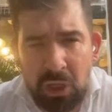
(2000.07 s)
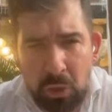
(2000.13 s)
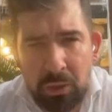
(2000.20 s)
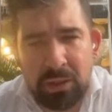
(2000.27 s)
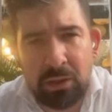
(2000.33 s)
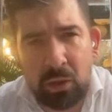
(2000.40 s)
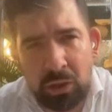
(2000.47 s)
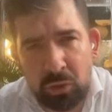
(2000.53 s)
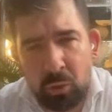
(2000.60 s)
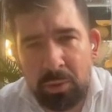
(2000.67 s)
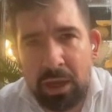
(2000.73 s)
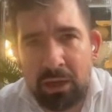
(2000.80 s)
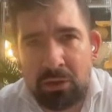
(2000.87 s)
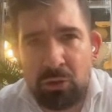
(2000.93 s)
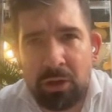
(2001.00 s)
no, it's going
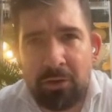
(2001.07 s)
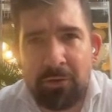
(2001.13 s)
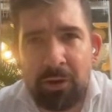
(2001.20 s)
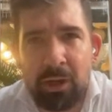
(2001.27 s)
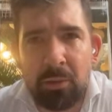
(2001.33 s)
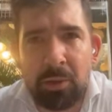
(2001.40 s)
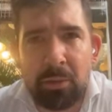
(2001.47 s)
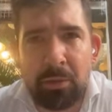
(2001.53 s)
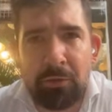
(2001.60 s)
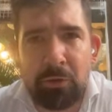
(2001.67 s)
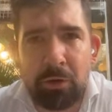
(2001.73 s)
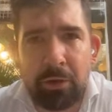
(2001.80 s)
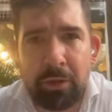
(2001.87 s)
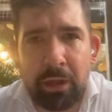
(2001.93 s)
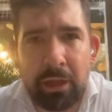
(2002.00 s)
to be actually available
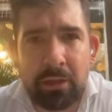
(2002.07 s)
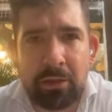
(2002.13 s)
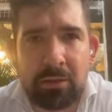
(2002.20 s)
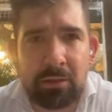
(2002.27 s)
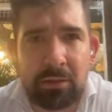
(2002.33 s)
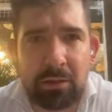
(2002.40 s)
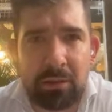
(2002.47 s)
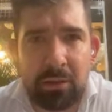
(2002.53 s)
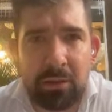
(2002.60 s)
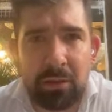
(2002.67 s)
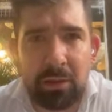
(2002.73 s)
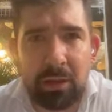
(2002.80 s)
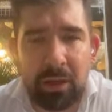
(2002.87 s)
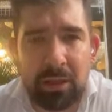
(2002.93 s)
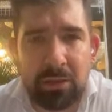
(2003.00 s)
before that.
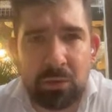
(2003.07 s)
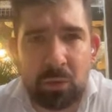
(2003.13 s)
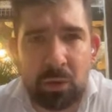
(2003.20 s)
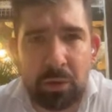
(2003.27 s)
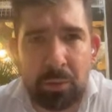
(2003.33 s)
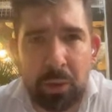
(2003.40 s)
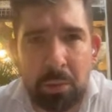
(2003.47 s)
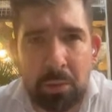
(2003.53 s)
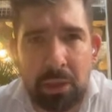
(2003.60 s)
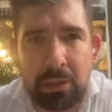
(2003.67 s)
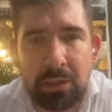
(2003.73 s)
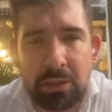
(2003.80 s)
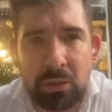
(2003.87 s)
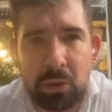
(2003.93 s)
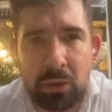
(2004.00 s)
In the next 2 or 3
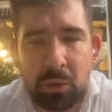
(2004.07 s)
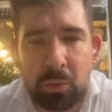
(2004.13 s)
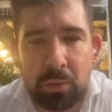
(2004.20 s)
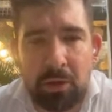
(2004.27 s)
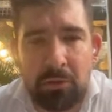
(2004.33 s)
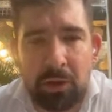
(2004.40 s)
months, it's going